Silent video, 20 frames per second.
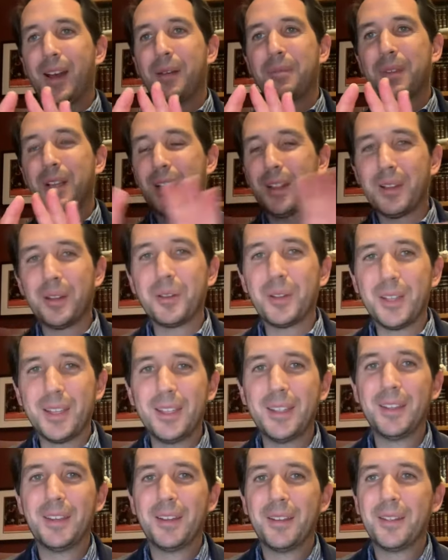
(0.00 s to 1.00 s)

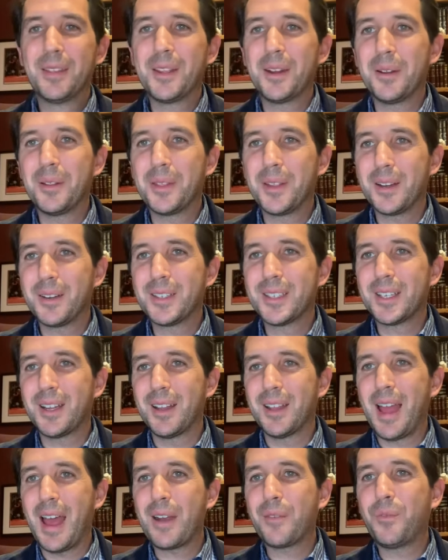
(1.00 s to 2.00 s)
clearly there's a
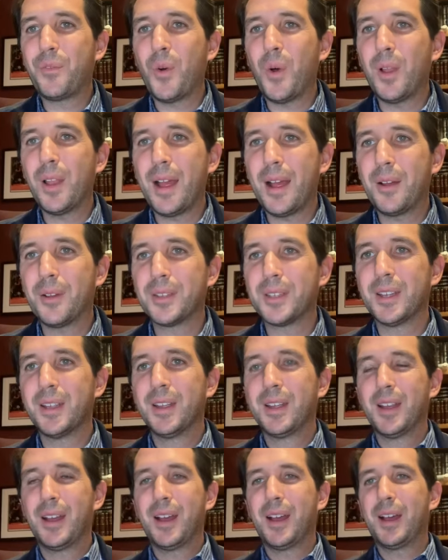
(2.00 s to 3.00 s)
lot of fallout
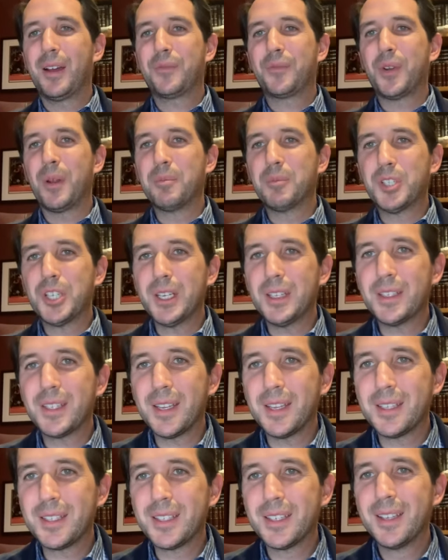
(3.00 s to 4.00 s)
from
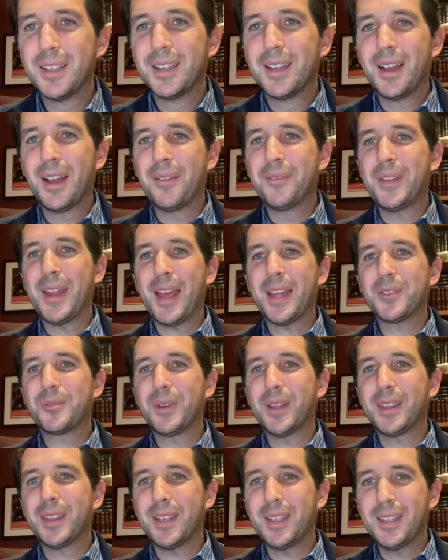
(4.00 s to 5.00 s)
Jesus of
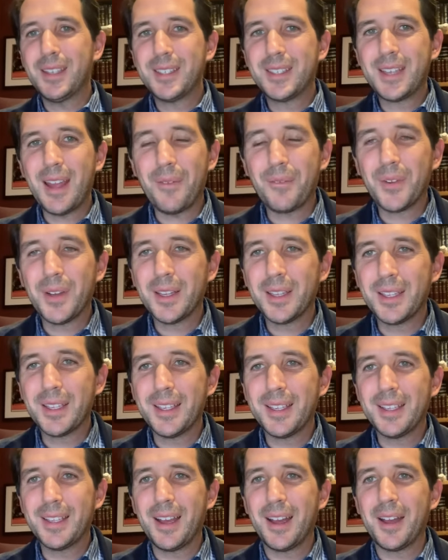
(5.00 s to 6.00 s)
Nazareth. He is
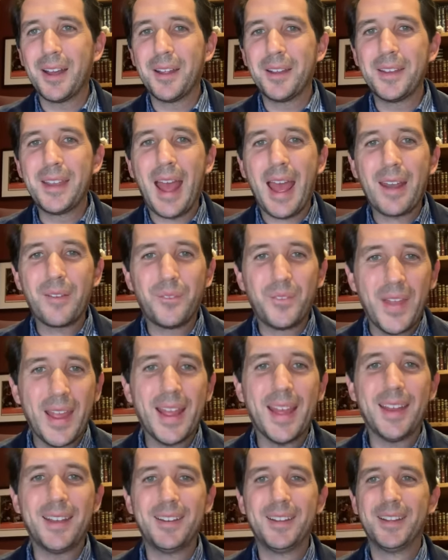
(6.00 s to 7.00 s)
definitely not a
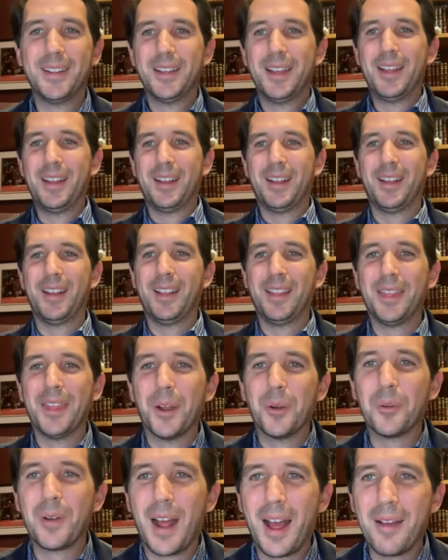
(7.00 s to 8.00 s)
fan the
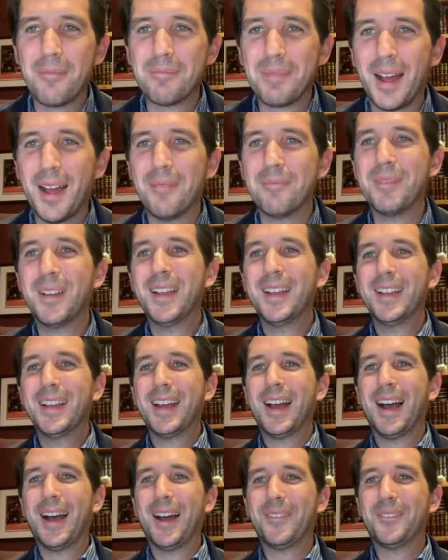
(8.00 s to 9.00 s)
Rambam
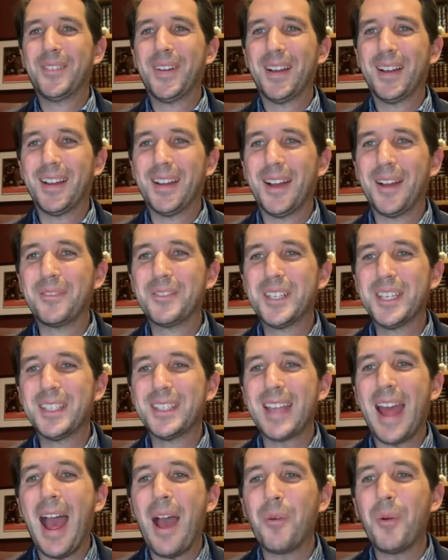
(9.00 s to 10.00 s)
of
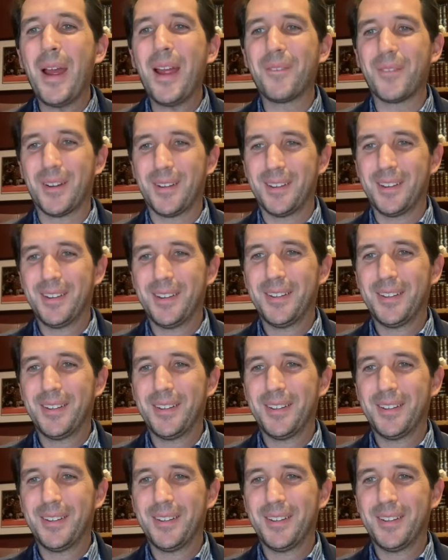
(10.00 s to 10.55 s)
Jesus. However,